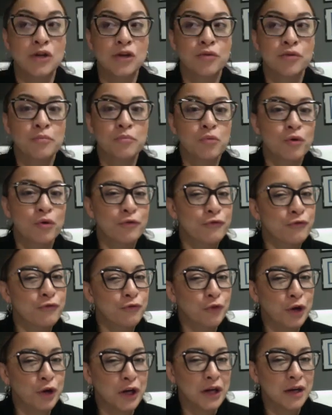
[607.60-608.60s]
you're more
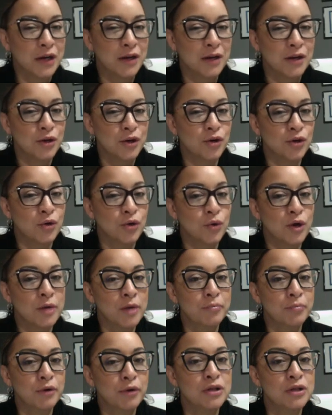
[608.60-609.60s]
free, you know, it
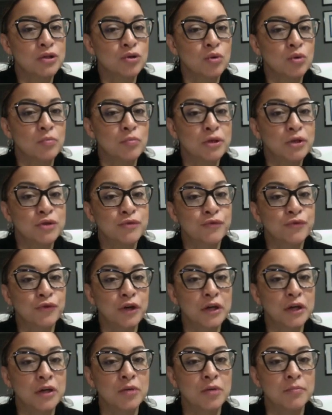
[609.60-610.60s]
brings so much
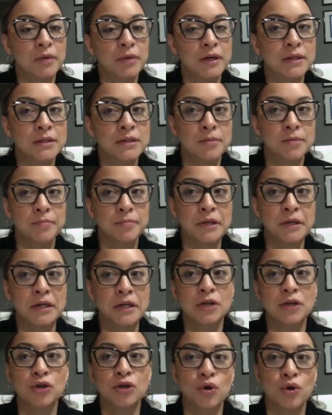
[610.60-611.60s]
freedom into being
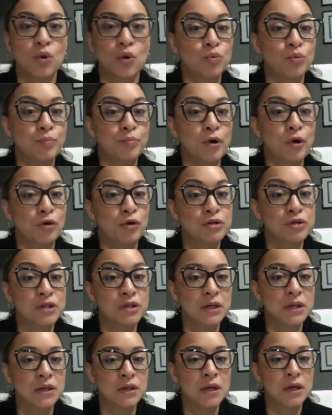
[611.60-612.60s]
your own
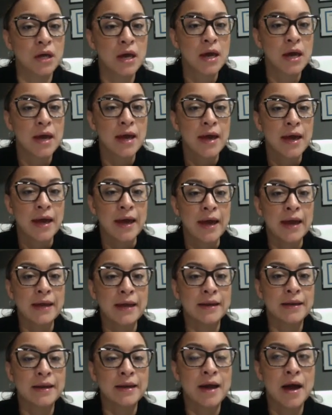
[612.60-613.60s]
person
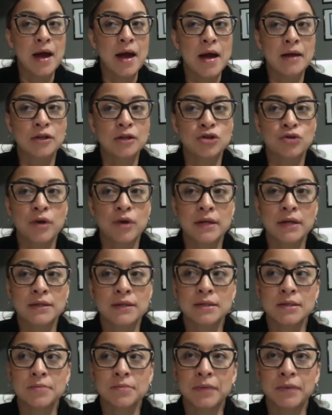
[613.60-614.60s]
and not trying to
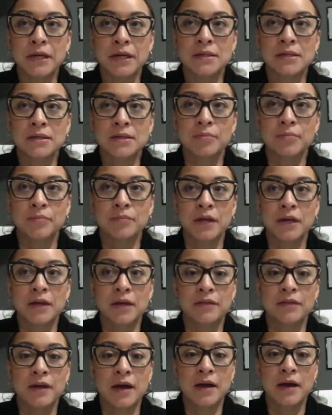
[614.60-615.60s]
be something
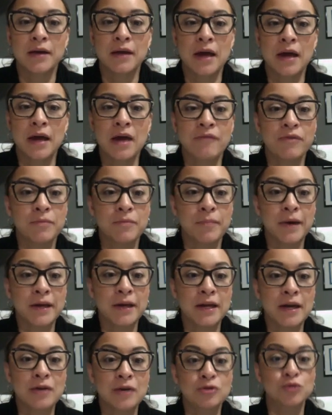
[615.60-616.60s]
that everybody
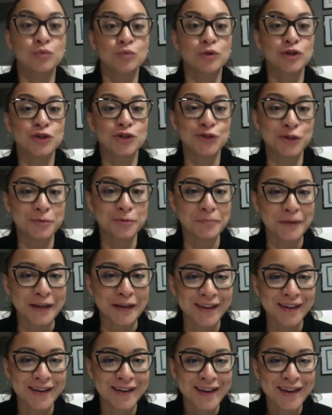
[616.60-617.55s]
else wants you to be.